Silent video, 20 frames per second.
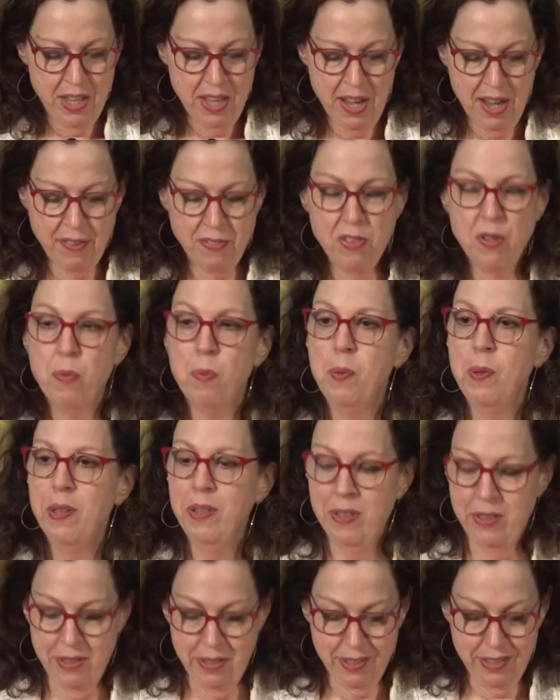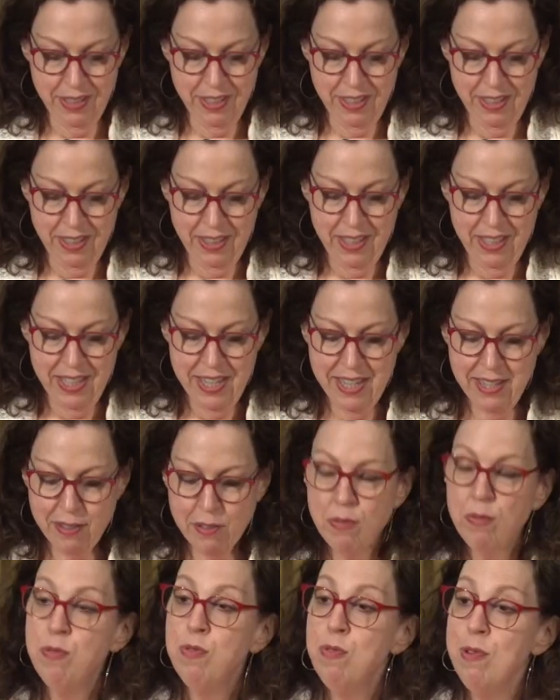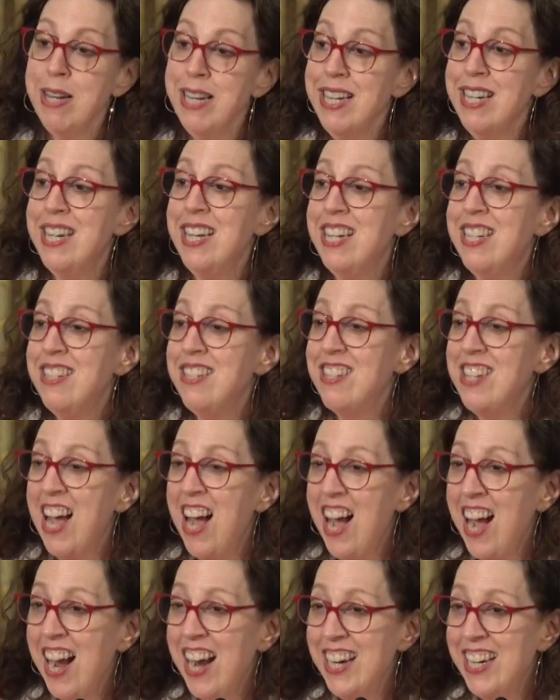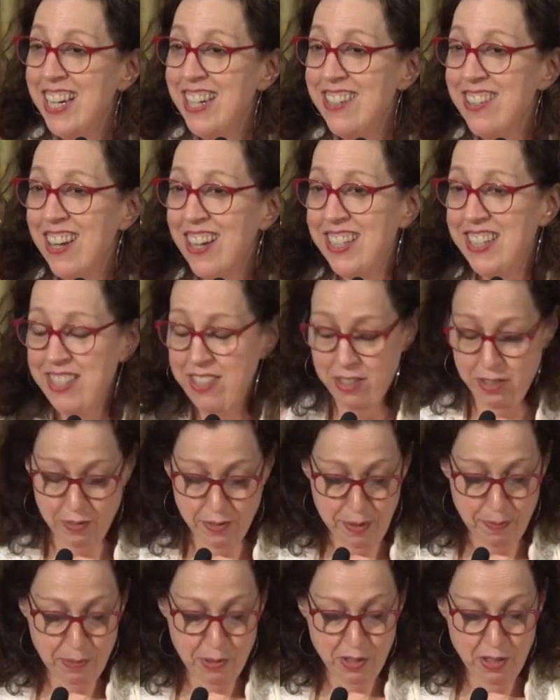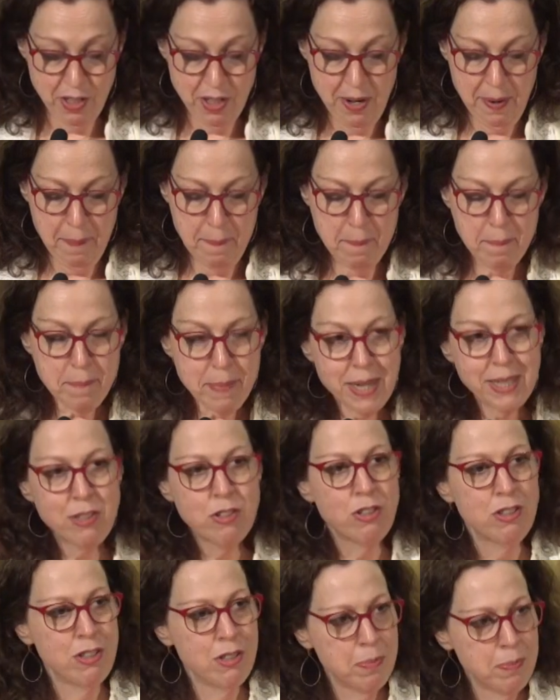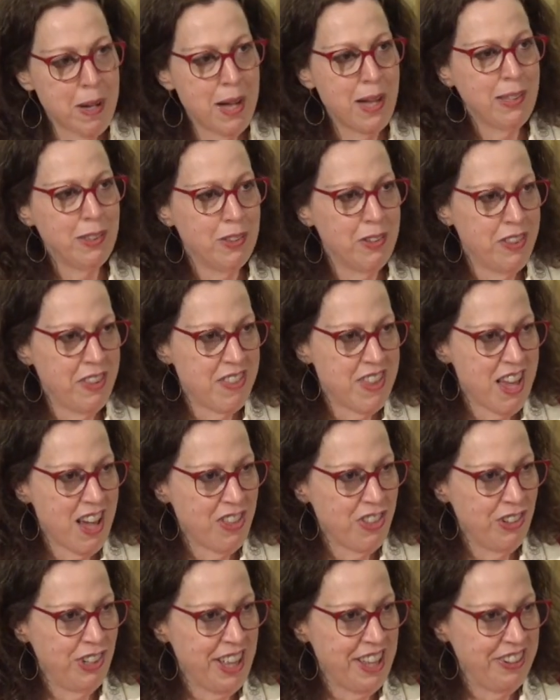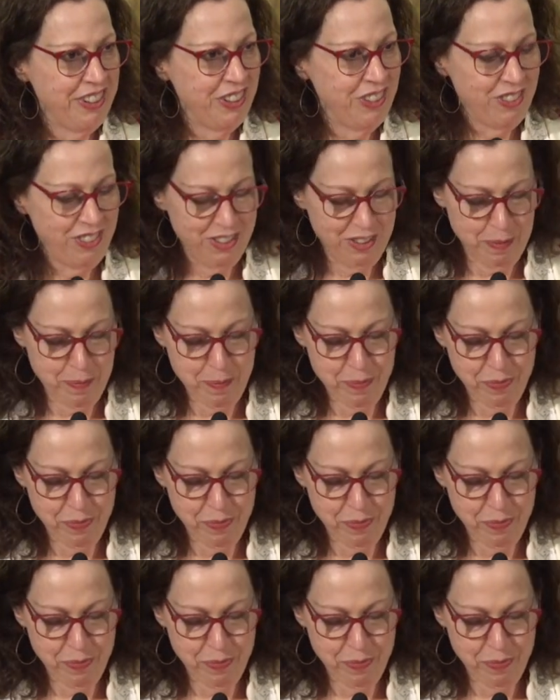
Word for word: of the word is written in tiny, tiny script, much smaller than the other letters.